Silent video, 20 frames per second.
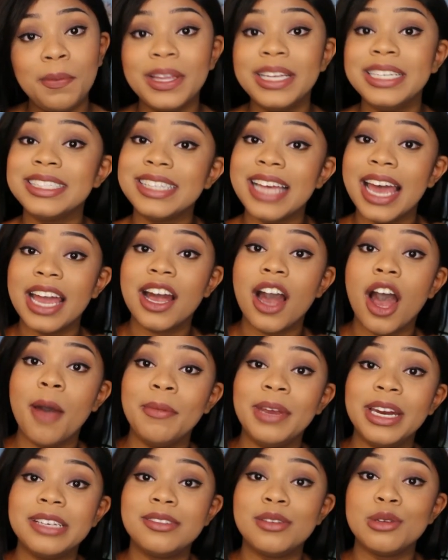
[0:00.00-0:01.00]
Please like,
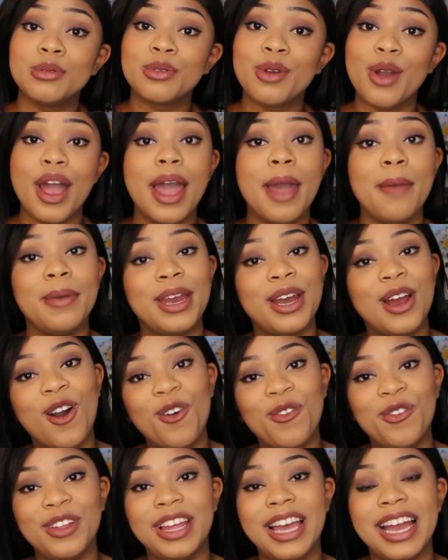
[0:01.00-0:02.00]
comment, and subscribe, and
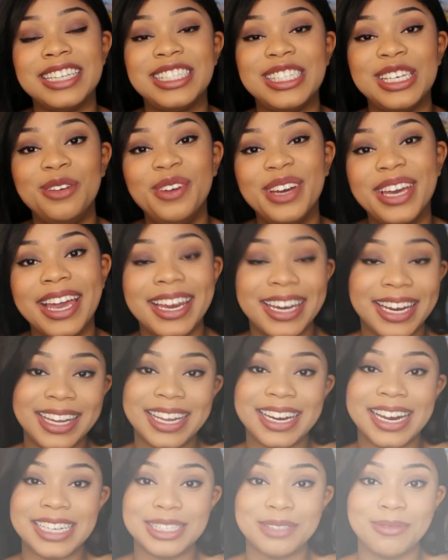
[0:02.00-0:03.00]
hopefully I see you again in
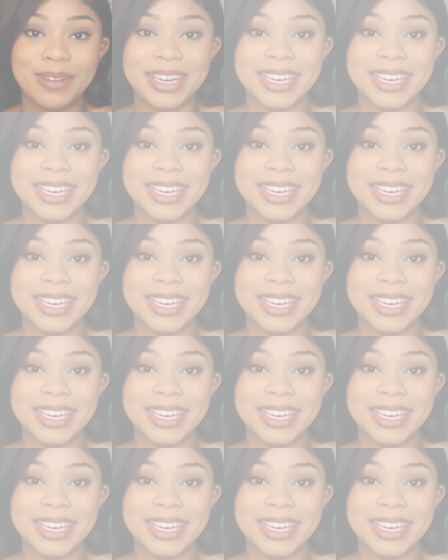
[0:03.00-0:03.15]
the next